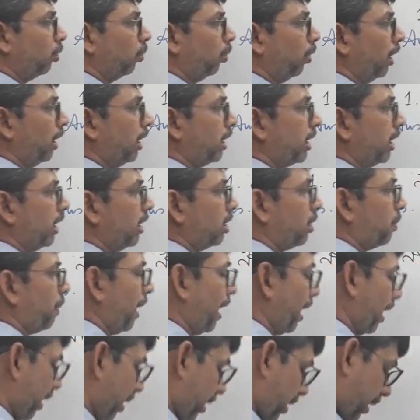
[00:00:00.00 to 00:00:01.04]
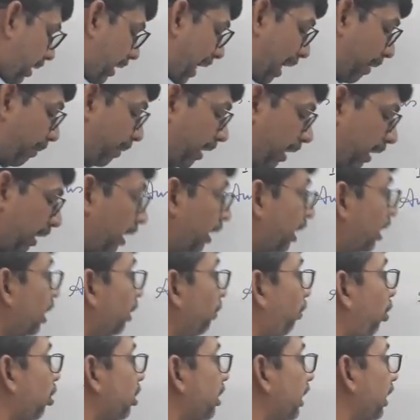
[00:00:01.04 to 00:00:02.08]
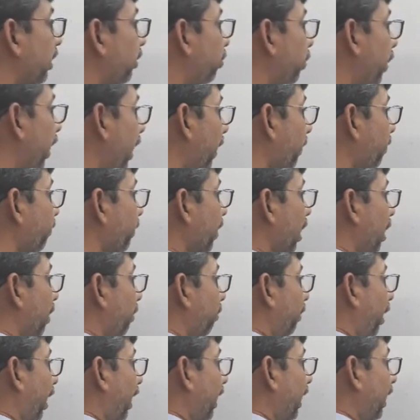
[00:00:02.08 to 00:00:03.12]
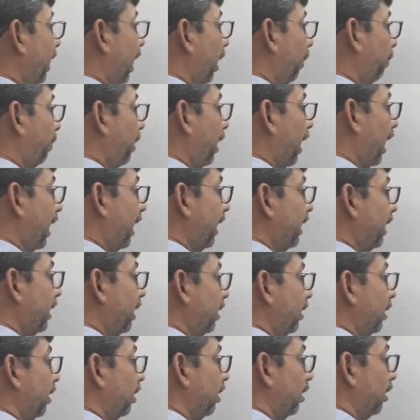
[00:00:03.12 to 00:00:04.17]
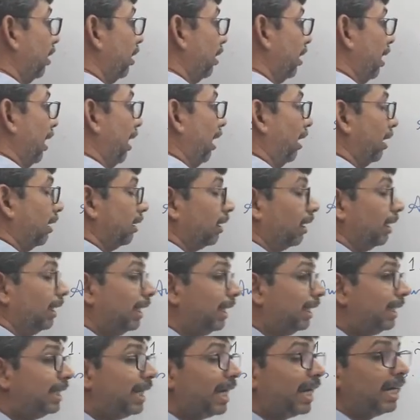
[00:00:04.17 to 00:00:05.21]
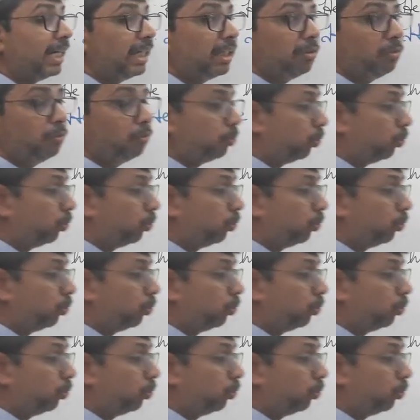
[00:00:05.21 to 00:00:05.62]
towards his parents can be written in the positive way by applying the negative